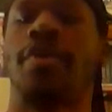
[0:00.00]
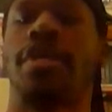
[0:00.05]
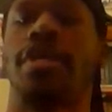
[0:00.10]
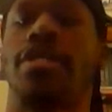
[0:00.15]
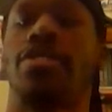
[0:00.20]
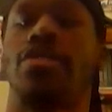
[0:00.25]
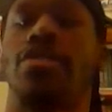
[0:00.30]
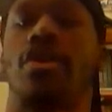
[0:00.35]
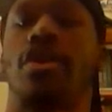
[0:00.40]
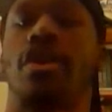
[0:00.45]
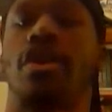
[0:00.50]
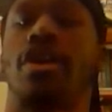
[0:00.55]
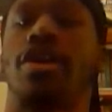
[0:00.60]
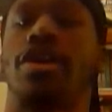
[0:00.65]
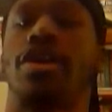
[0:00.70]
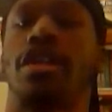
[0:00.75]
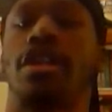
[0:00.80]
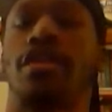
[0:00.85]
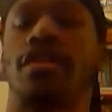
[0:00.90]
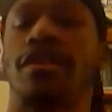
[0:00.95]
me starting
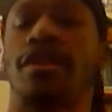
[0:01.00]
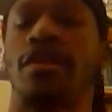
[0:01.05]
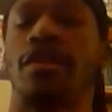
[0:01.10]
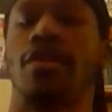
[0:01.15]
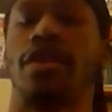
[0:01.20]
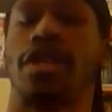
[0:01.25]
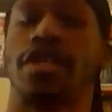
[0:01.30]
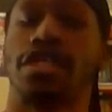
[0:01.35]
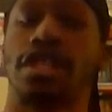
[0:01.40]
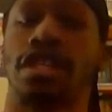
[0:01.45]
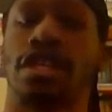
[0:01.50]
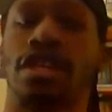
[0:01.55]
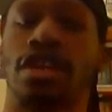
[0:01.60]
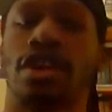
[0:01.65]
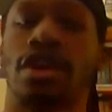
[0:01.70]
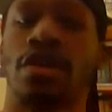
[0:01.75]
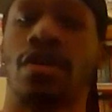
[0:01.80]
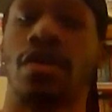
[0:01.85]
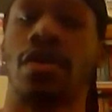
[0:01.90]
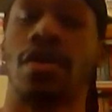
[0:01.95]
out. You never know where this could
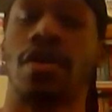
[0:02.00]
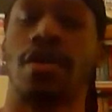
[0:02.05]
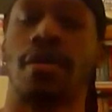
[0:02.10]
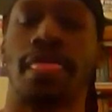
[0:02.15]
go.